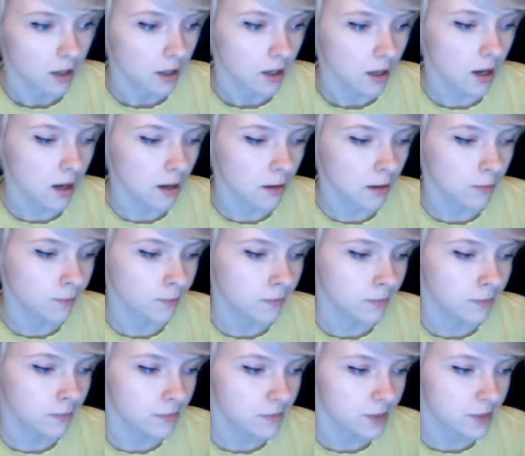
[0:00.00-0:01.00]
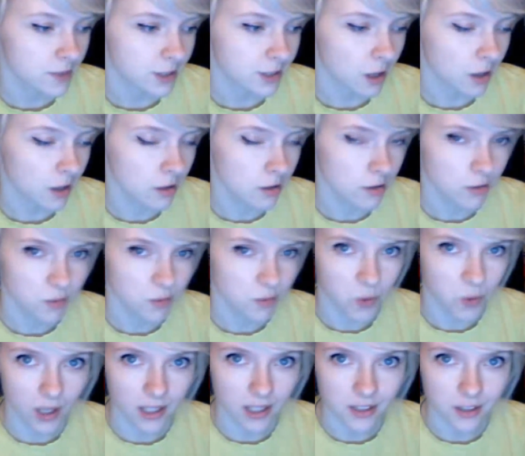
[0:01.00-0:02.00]
So
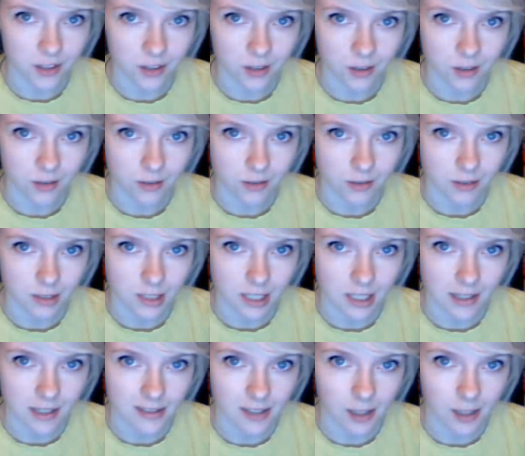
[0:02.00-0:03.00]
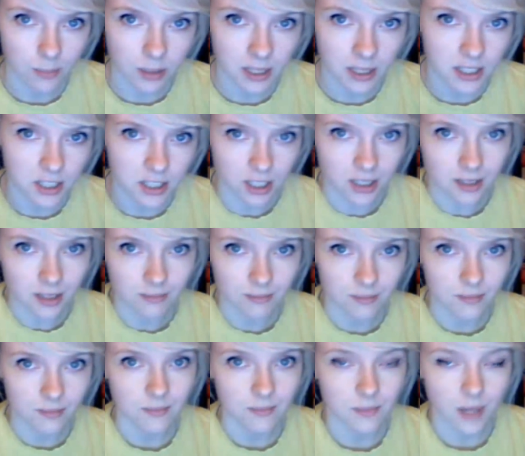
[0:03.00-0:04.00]
what I do is I bleach it,
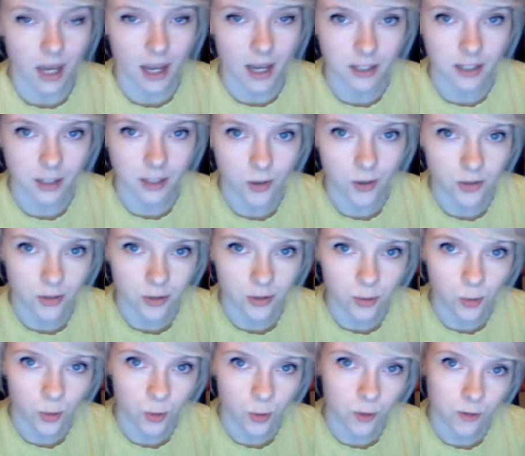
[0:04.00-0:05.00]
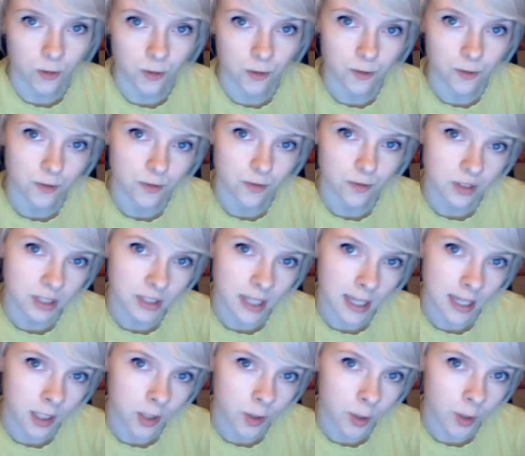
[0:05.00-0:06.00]
and it goes a sort of
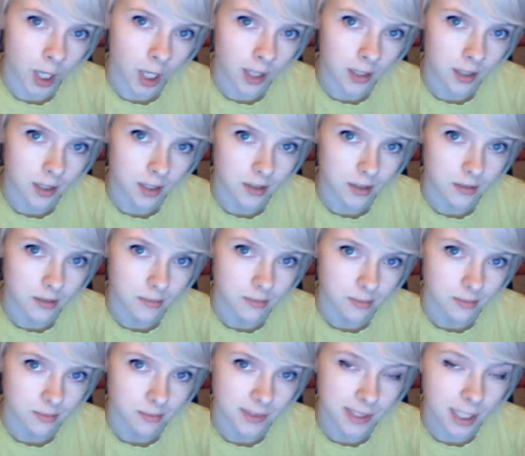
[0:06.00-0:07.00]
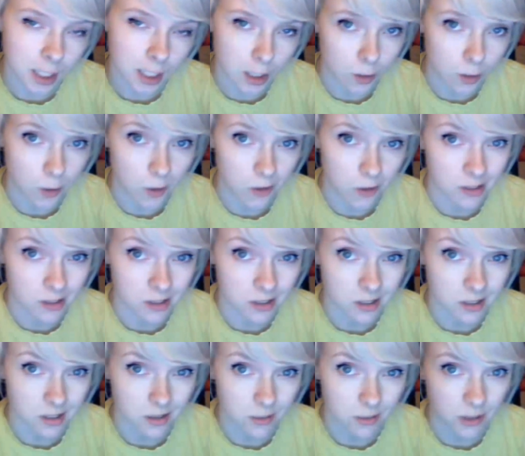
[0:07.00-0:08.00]
yellow colour,
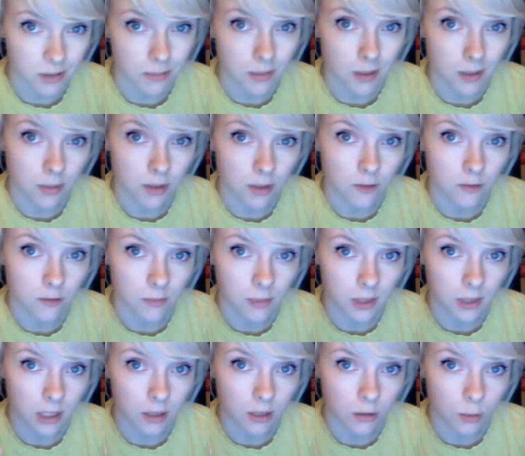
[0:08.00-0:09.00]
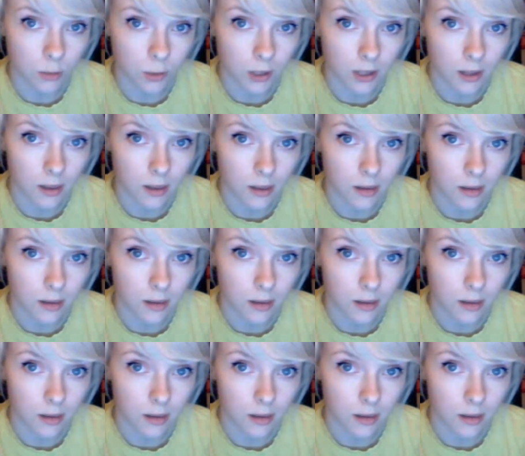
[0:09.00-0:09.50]
yellow-orange, which maybe you're familiar with,